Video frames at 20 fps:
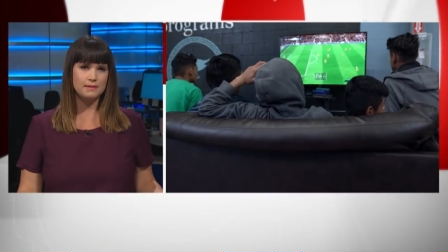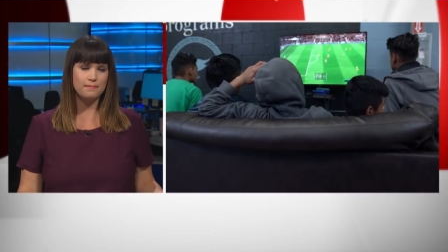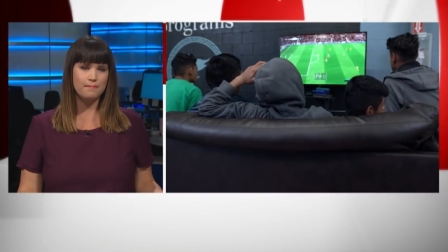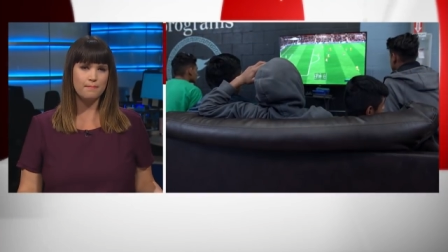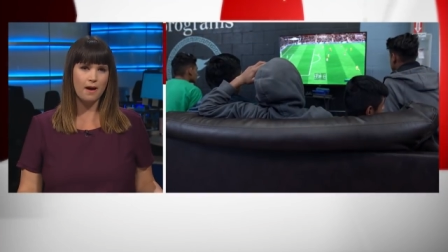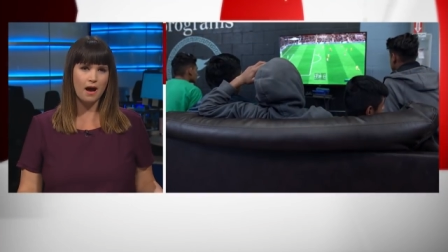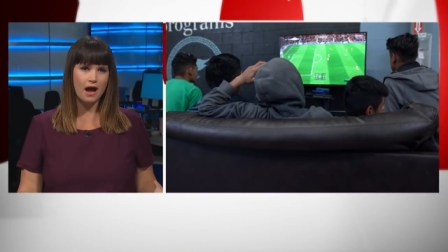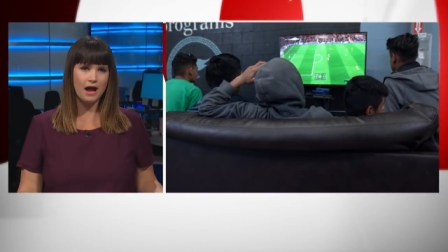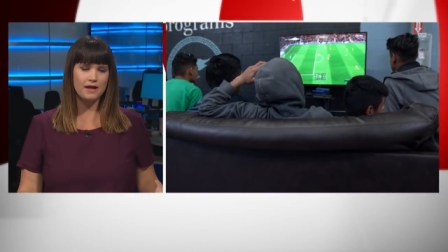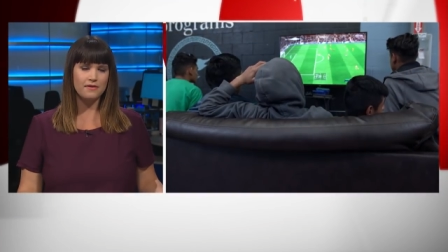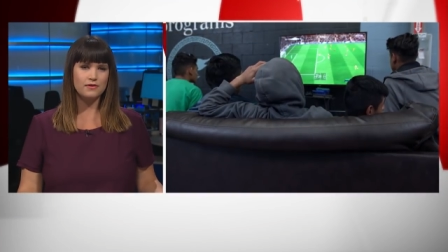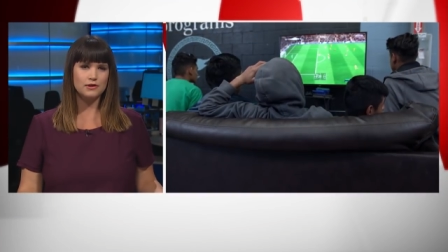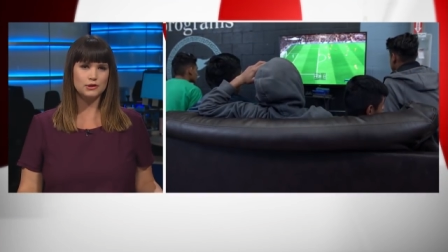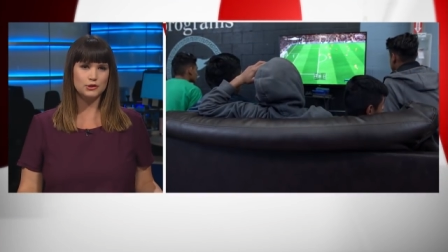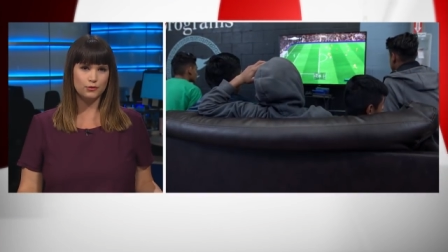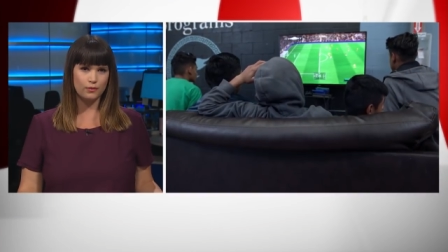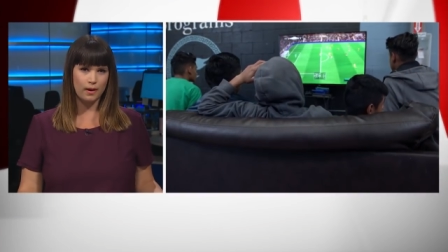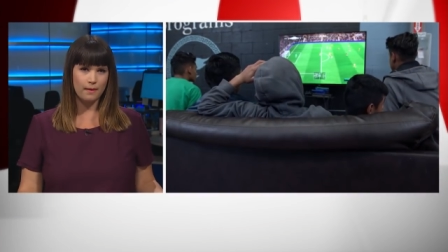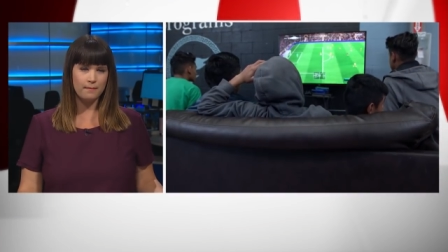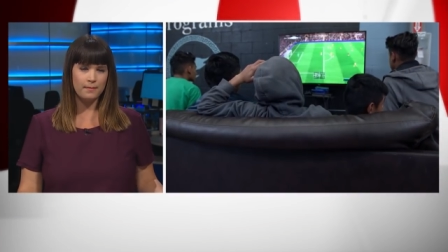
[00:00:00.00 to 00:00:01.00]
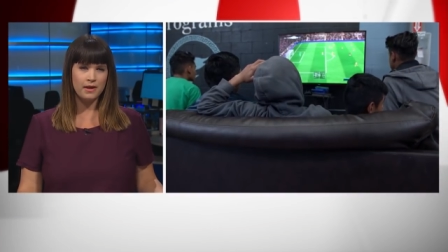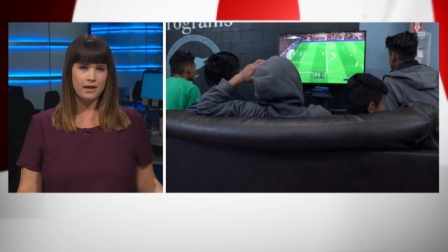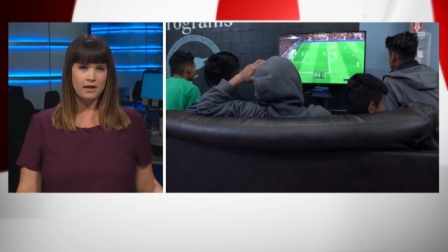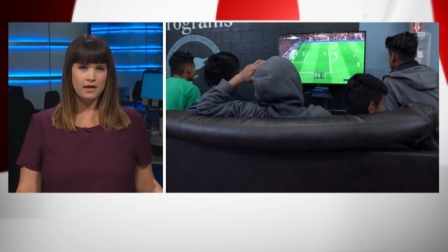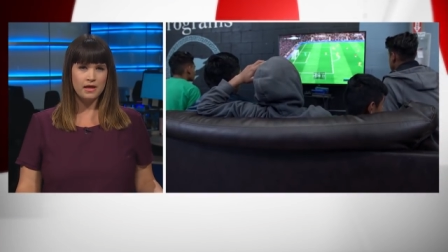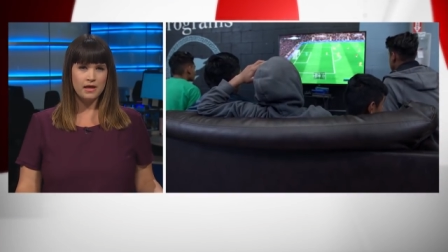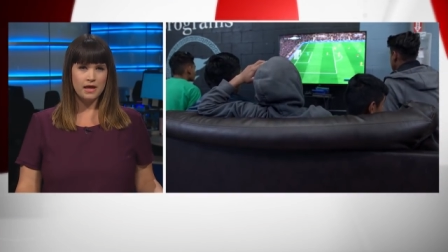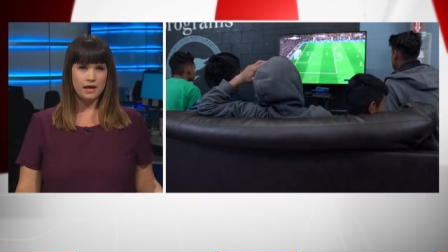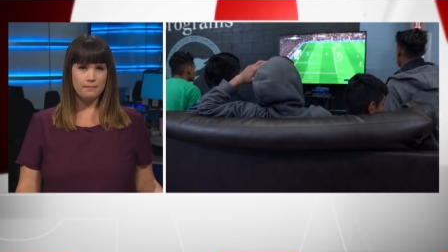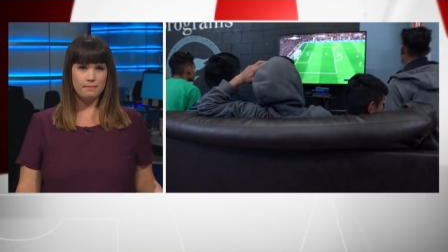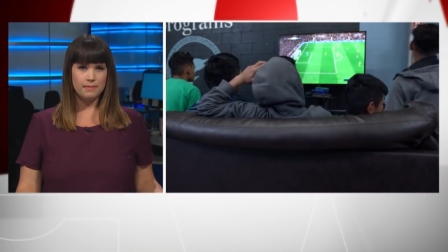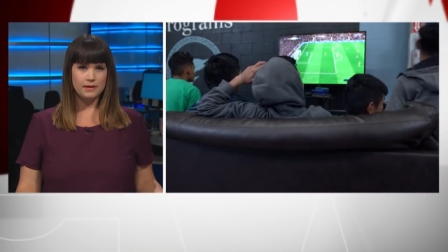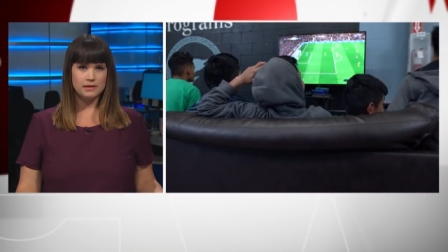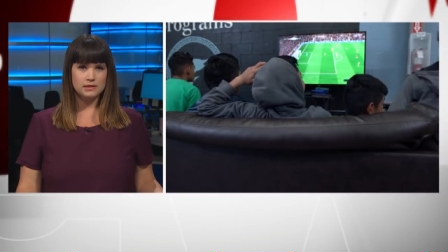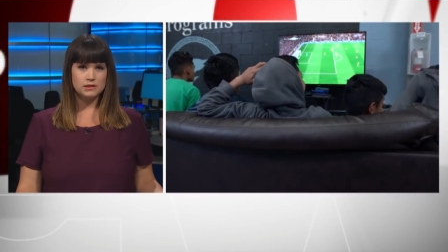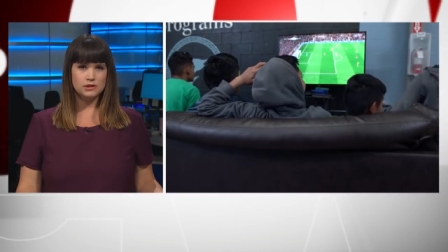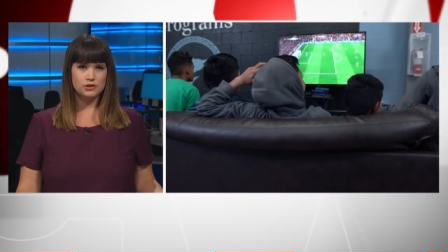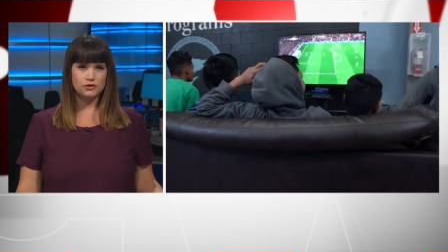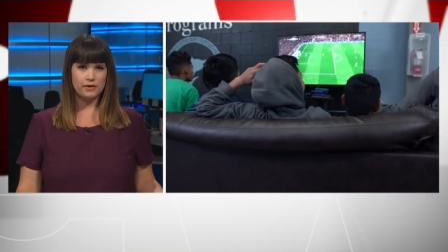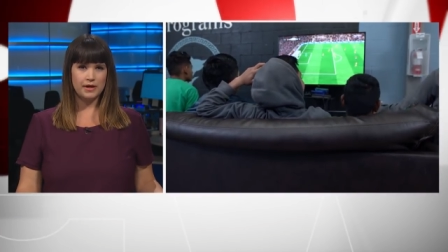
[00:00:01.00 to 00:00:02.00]
by the Trump
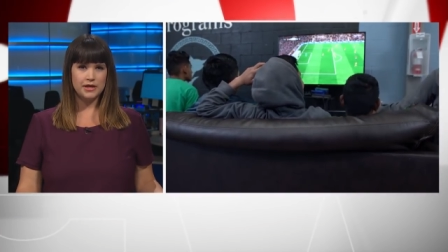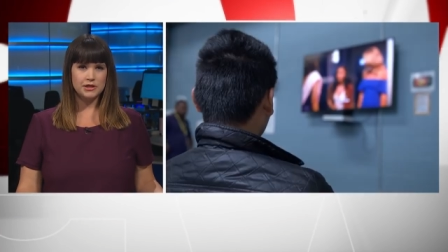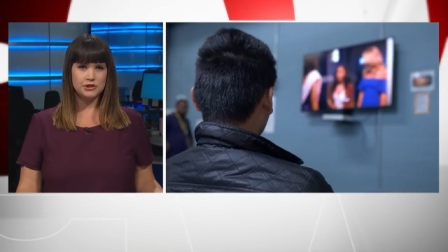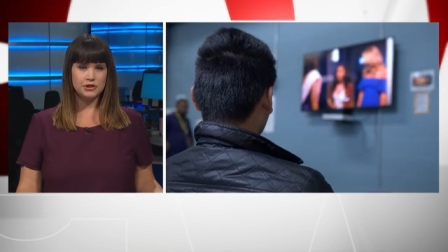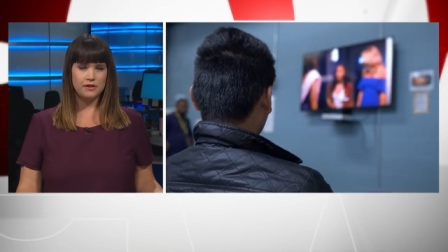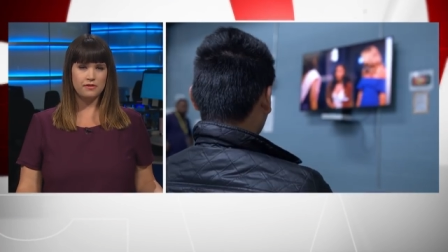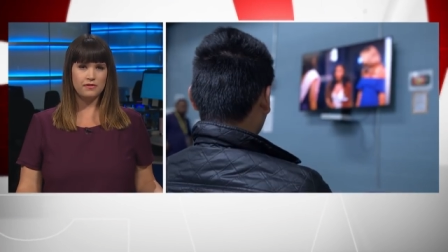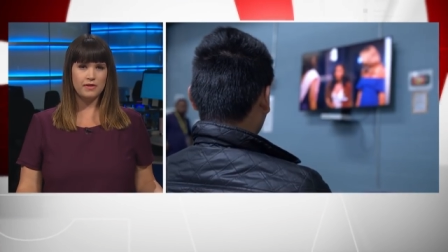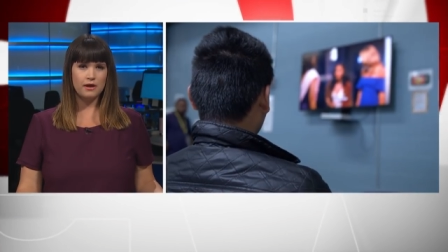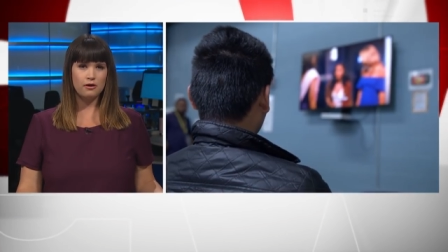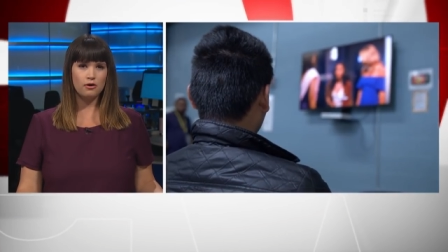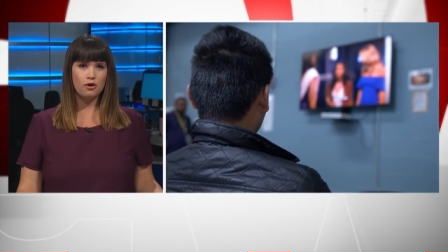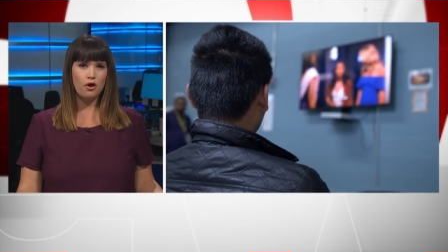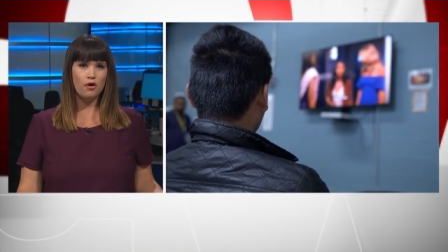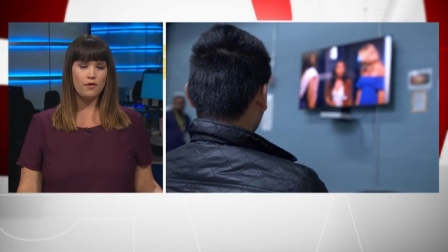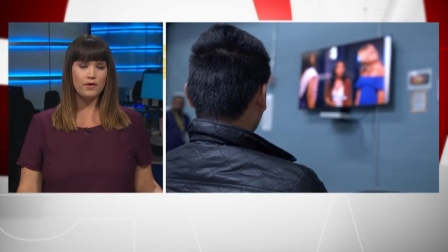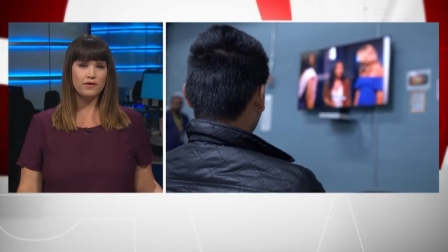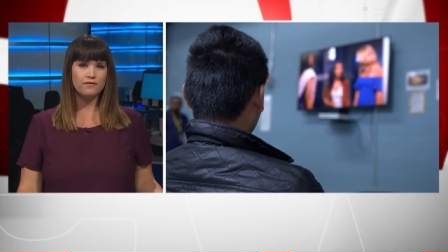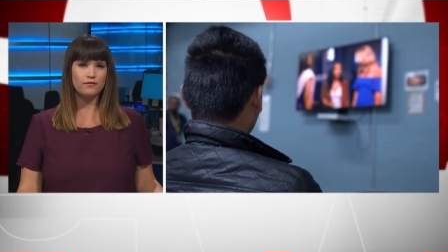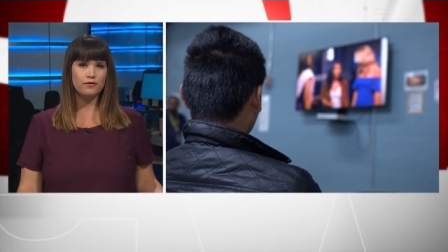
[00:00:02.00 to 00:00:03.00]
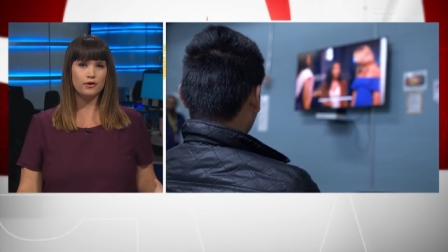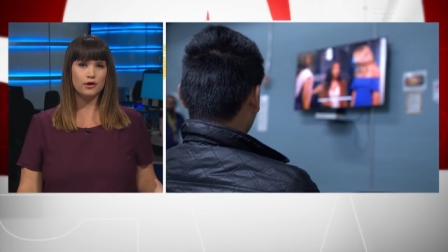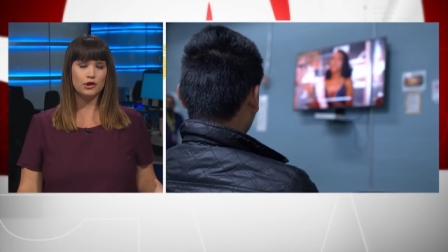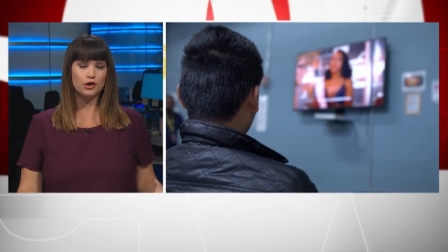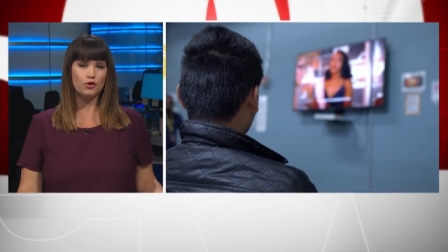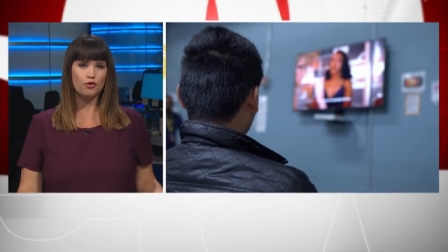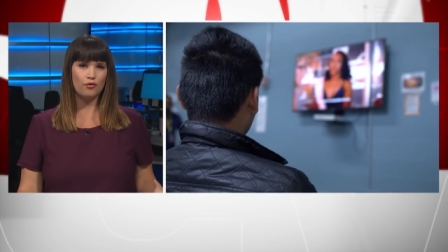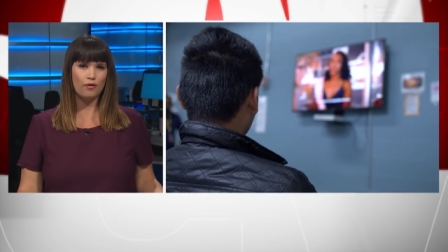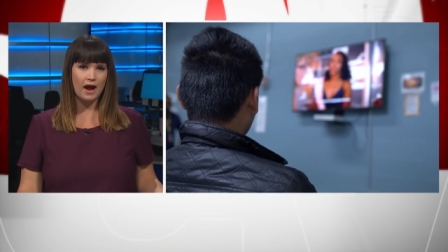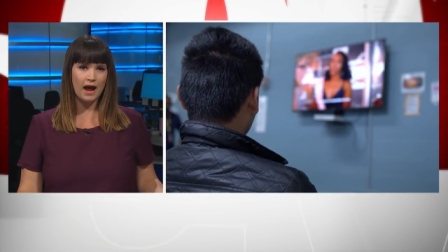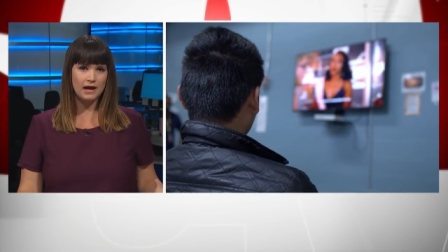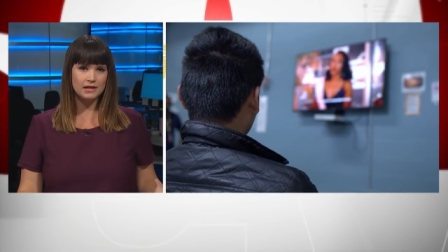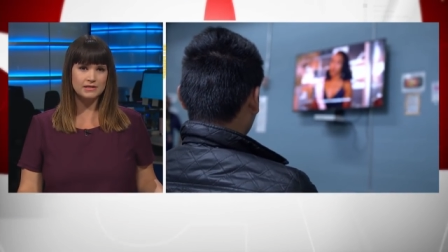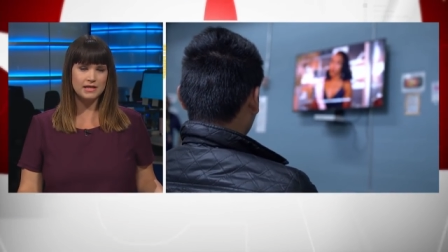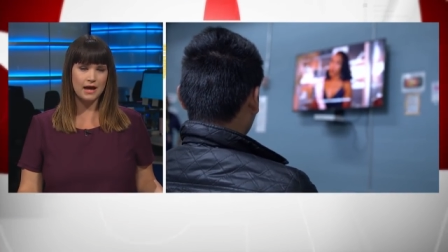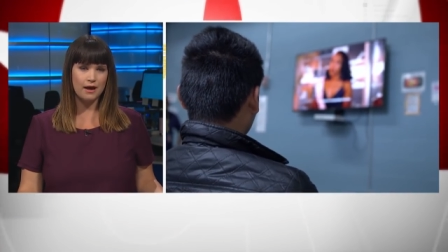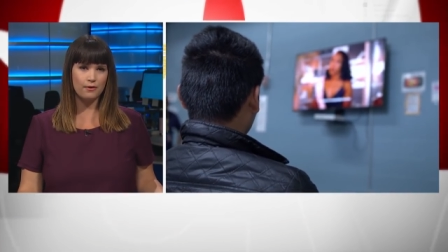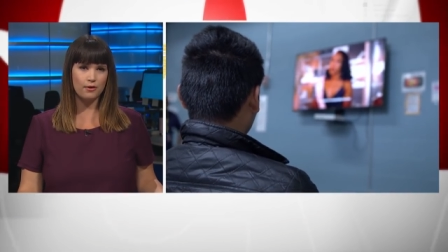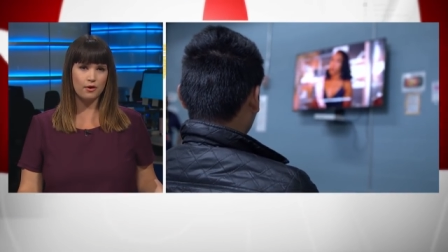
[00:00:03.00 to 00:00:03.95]
administration. They're calling for a crackdown